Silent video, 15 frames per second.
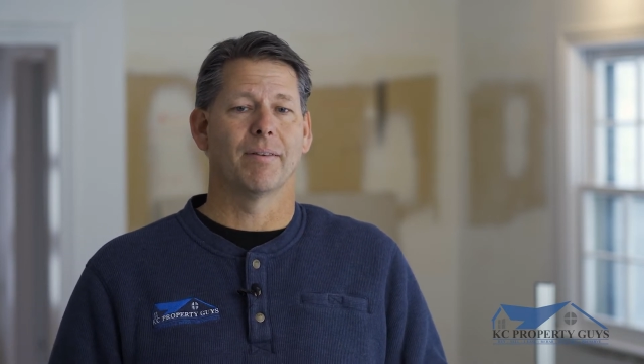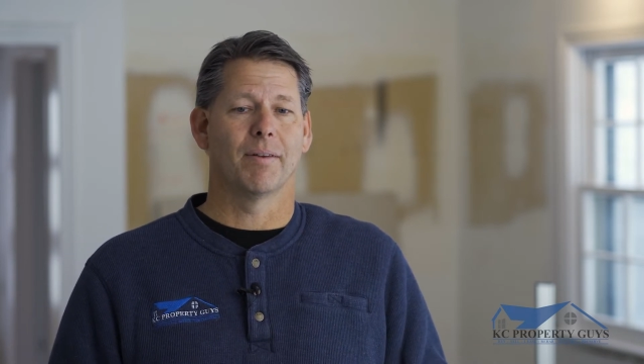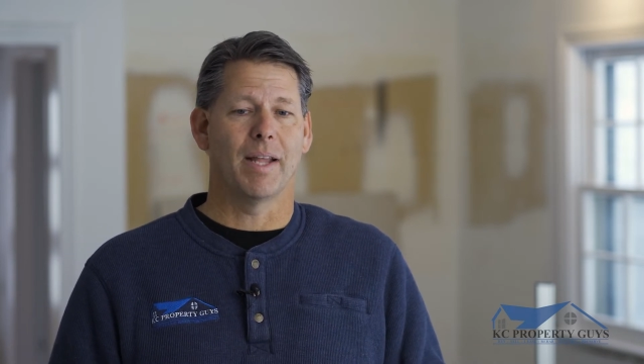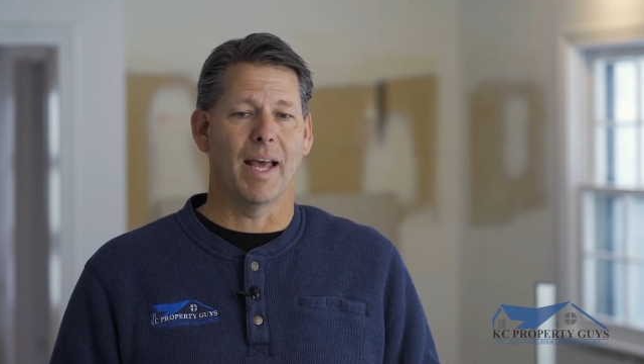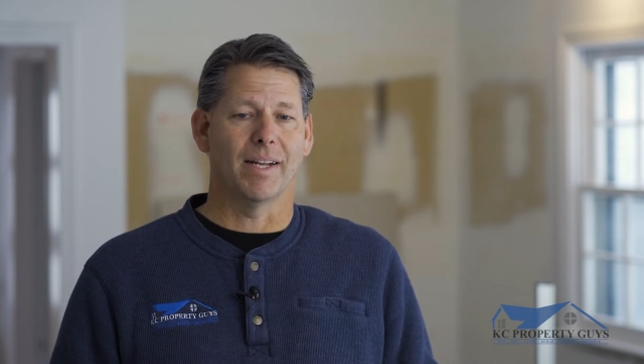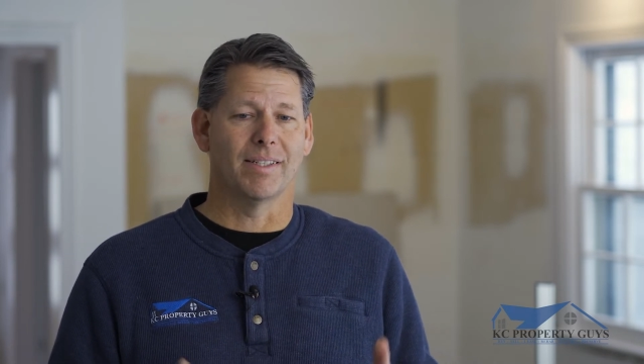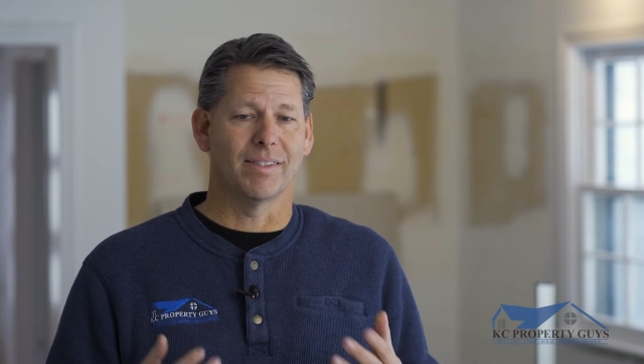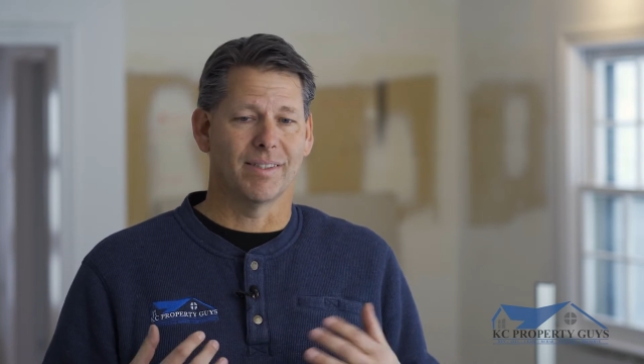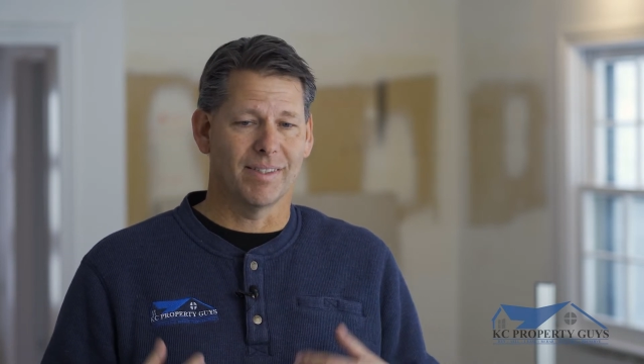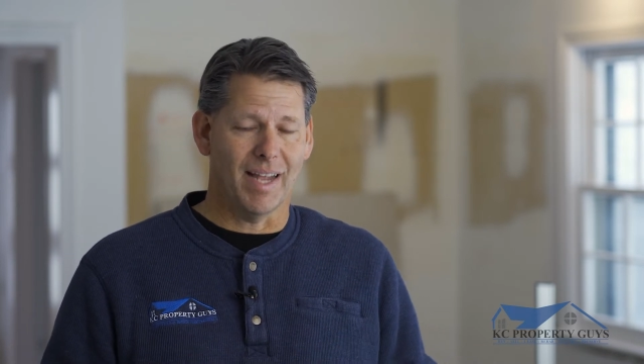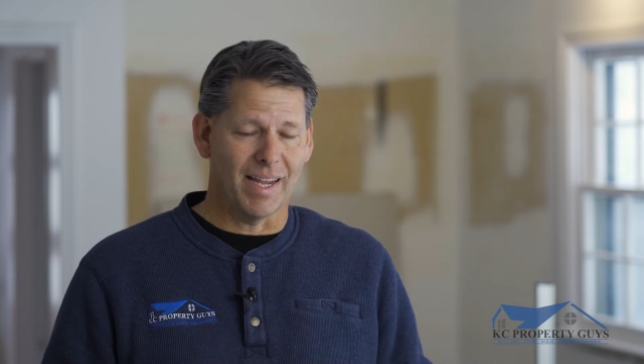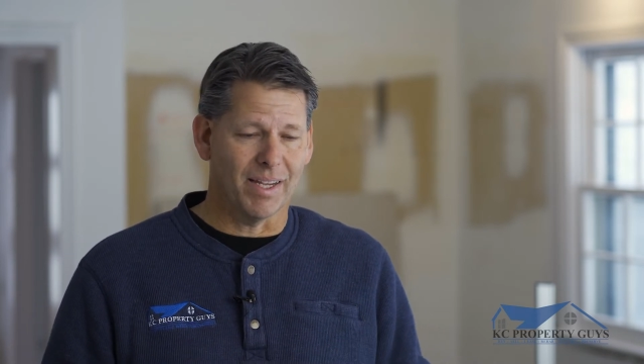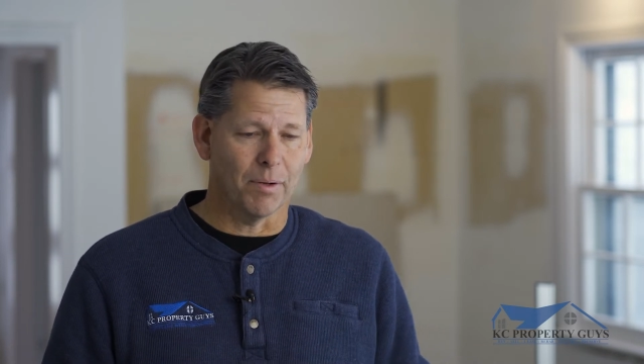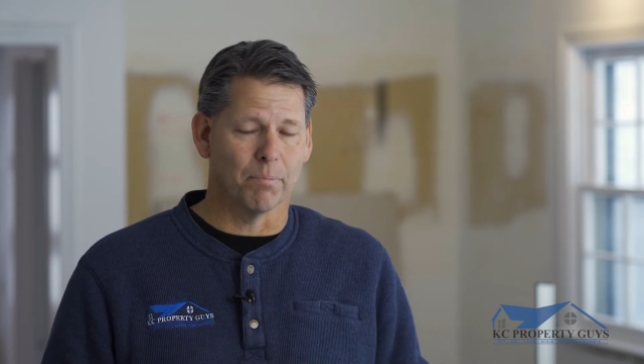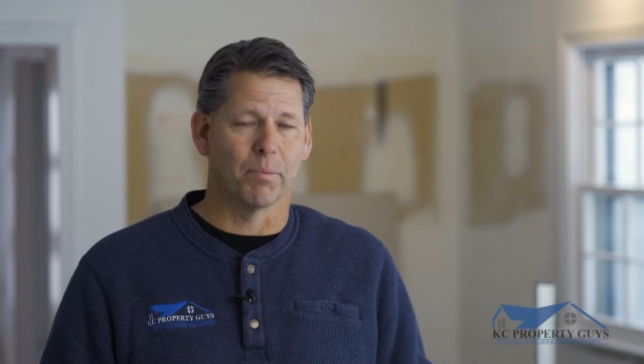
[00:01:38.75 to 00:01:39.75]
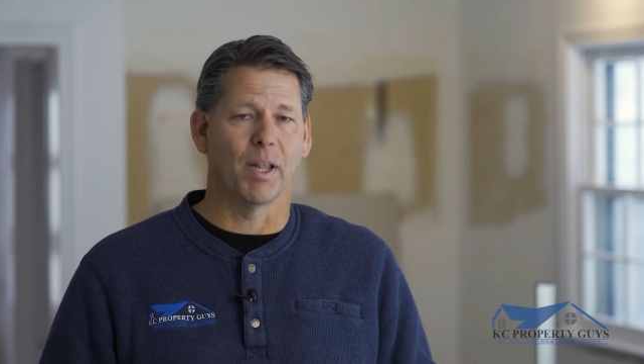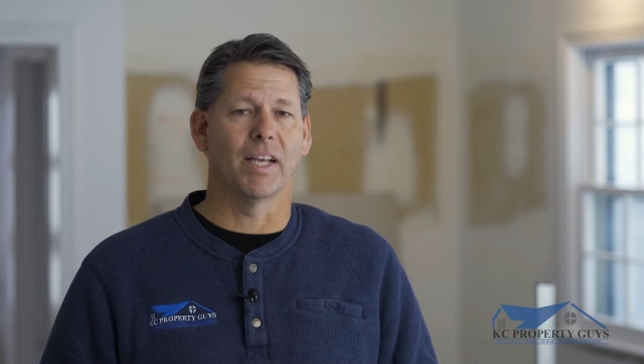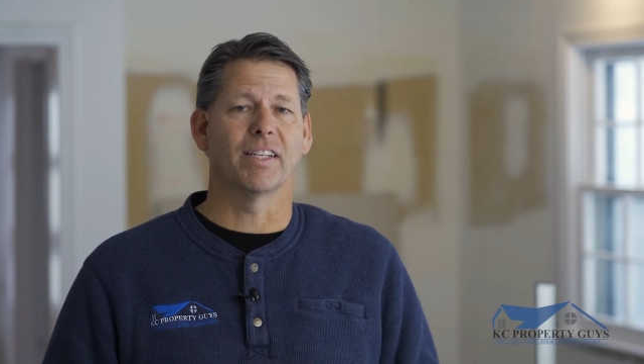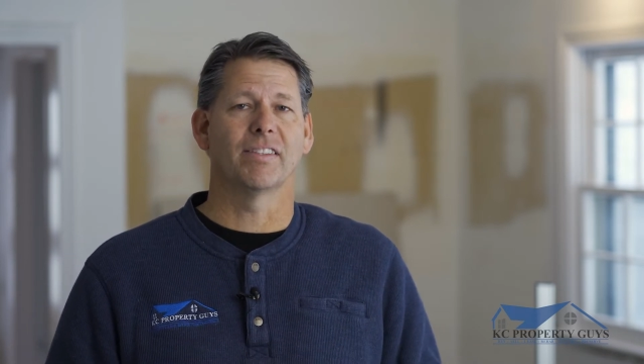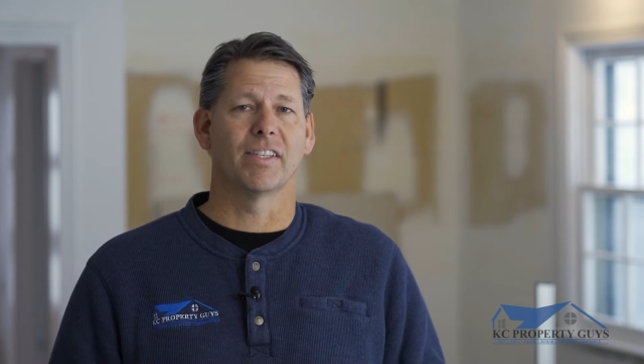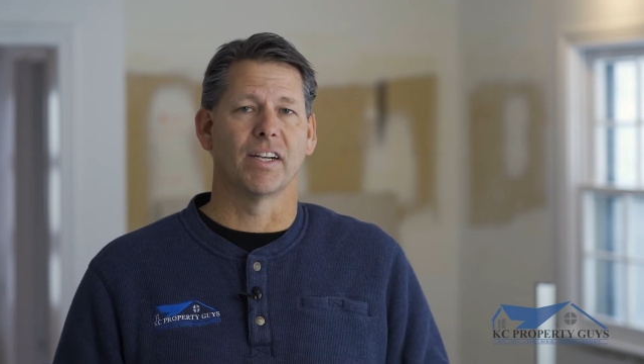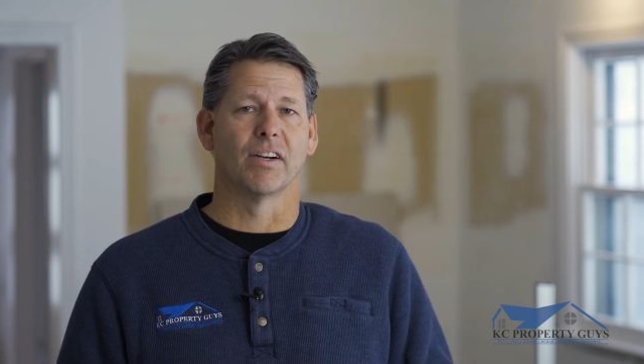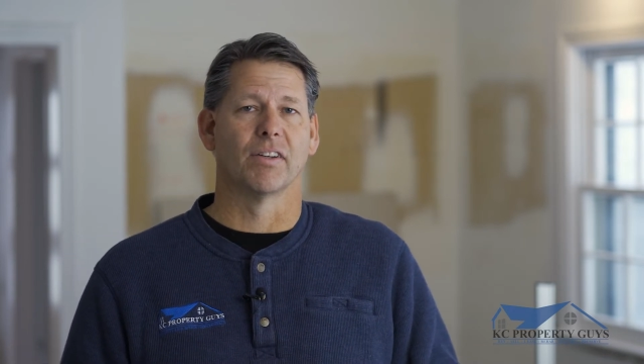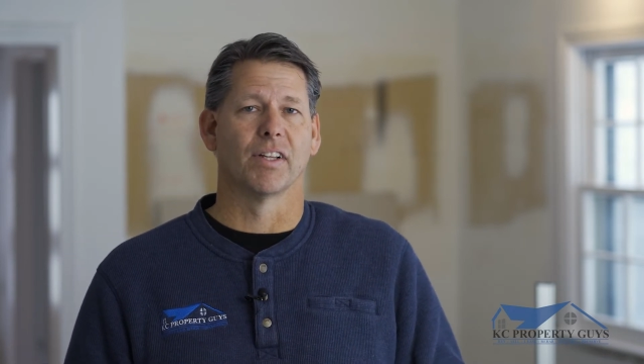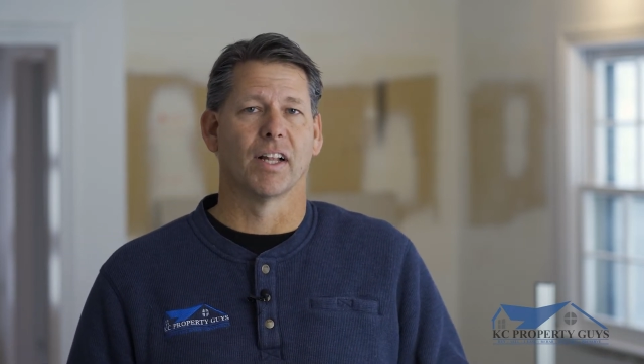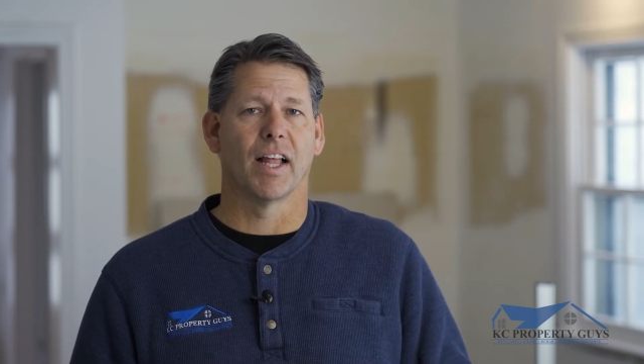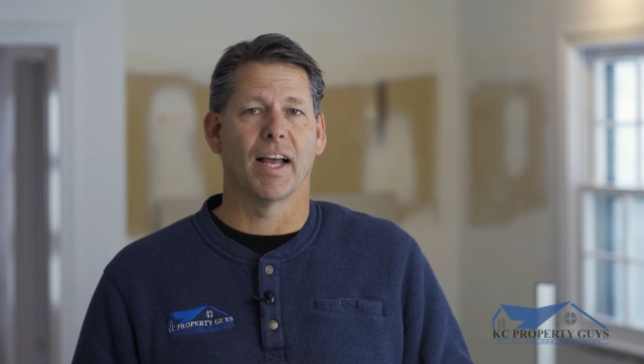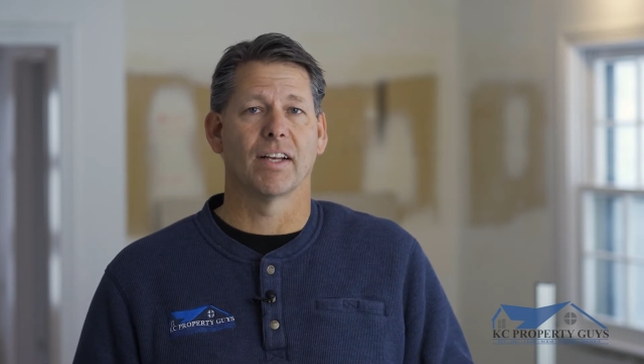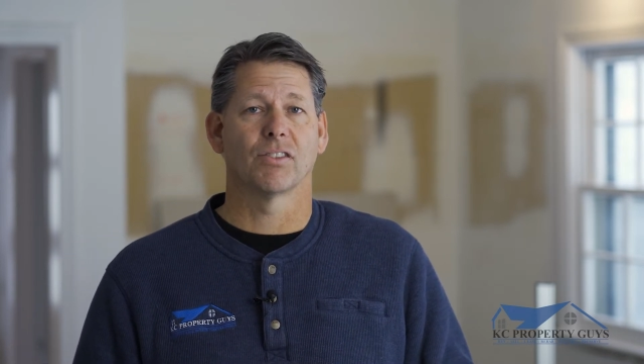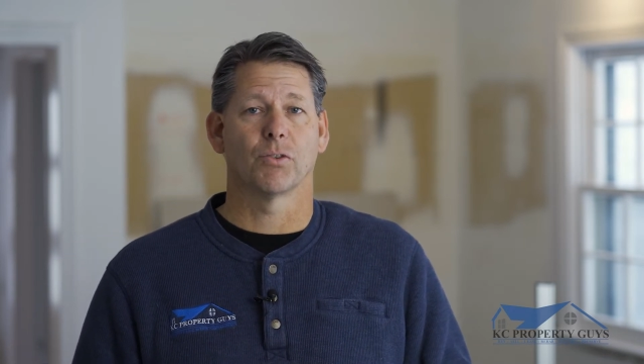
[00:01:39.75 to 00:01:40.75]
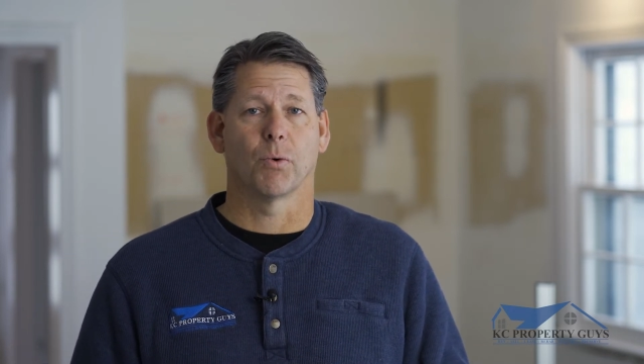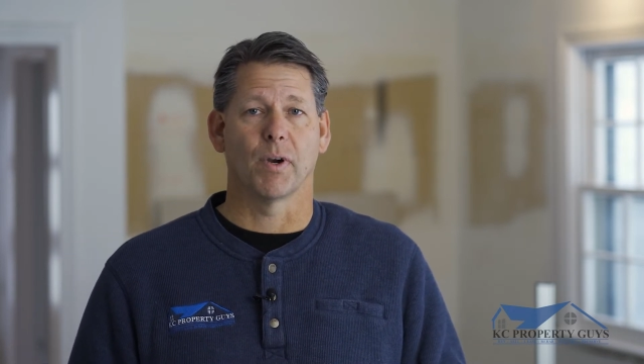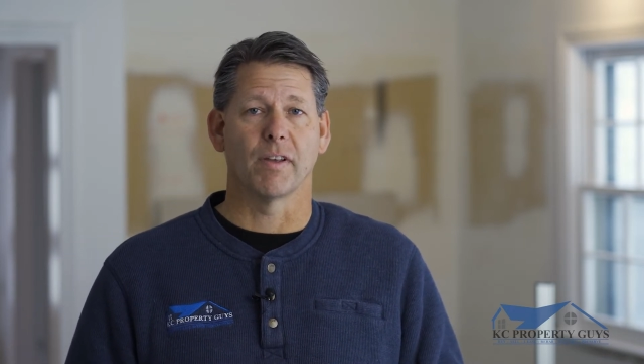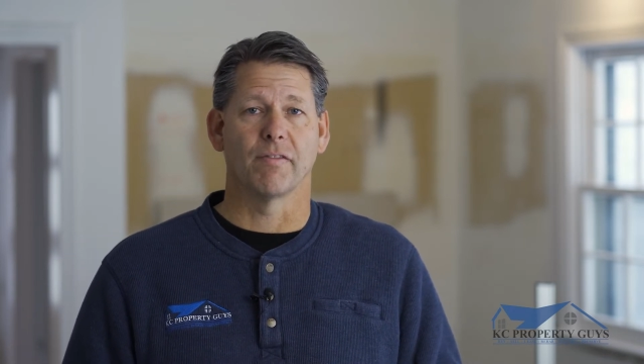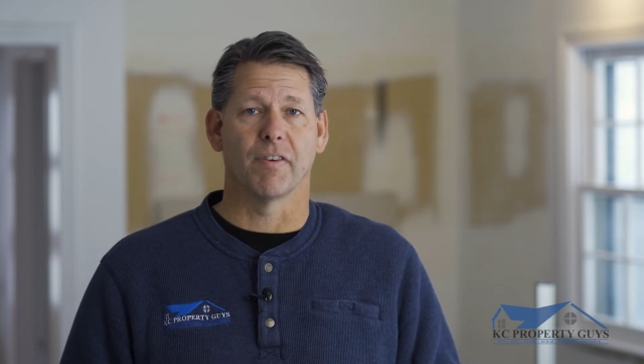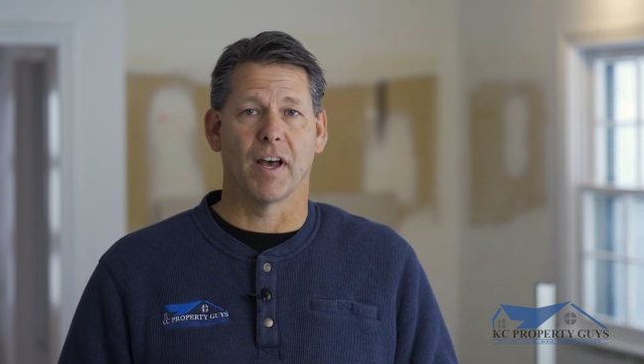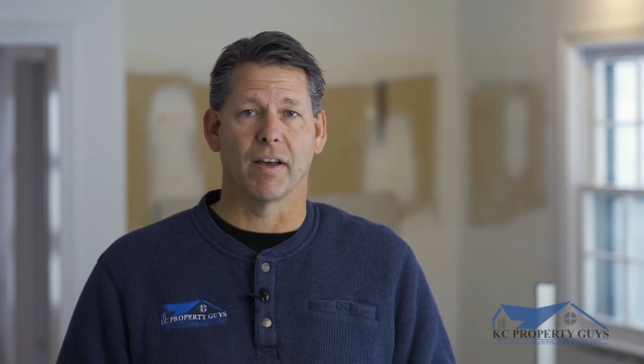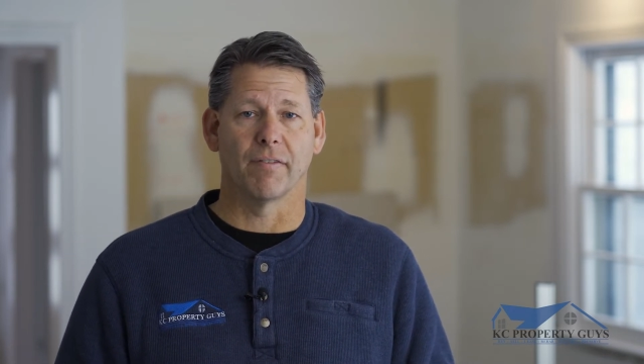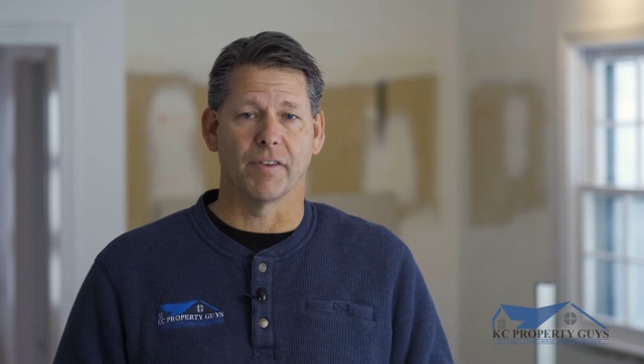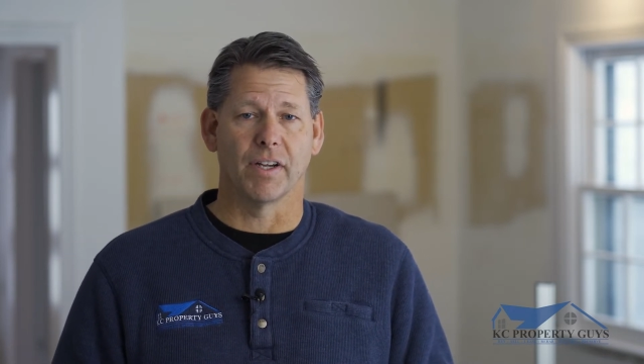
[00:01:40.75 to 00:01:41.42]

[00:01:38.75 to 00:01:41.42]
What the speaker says: had taken place here in the last 25